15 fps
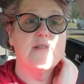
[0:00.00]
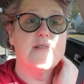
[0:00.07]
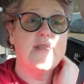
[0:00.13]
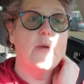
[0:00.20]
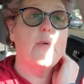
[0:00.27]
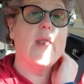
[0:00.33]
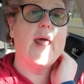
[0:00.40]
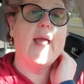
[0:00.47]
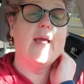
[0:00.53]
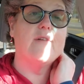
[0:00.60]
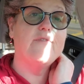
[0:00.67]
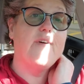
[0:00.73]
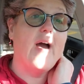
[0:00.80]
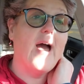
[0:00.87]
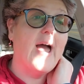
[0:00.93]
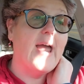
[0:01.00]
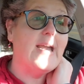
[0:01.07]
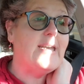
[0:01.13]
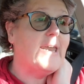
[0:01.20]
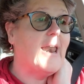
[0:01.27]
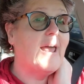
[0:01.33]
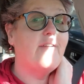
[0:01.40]
to see what I could
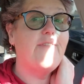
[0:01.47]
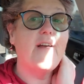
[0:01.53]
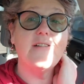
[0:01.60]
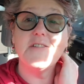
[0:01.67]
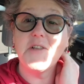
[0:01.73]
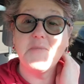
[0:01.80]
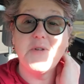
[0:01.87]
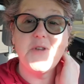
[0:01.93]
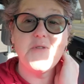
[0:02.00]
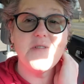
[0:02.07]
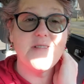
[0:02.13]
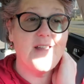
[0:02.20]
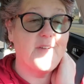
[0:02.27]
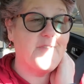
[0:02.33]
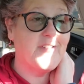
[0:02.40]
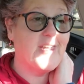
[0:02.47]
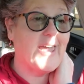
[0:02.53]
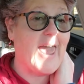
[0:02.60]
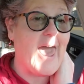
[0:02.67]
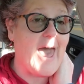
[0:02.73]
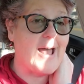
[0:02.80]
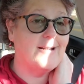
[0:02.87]
find, and I found some cute stuff for the
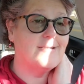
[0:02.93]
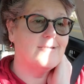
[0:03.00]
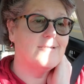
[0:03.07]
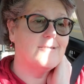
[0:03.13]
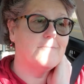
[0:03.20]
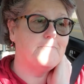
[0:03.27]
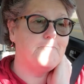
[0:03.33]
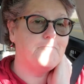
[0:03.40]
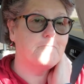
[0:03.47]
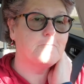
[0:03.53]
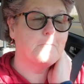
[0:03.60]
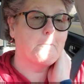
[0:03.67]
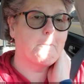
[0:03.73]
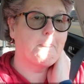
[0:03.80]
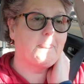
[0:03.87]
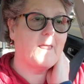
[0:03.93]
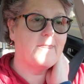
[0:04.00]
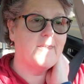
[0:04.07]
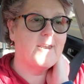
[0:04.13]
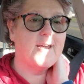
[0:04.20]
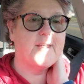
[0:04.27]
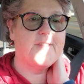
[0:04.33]
cats
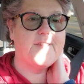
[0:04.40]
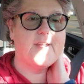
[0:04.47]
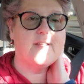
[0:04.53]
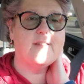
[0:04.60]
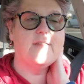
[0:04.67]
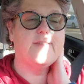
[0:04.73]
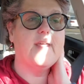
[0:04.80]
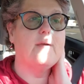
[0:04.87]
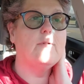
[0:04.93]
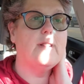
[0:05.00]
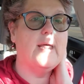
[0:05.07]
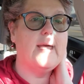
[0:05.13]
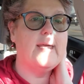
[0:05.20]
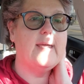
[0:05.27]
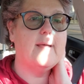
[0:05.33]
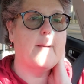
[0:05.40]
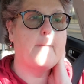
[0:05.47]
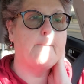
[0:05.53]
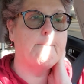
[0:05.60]
that I think that they will like.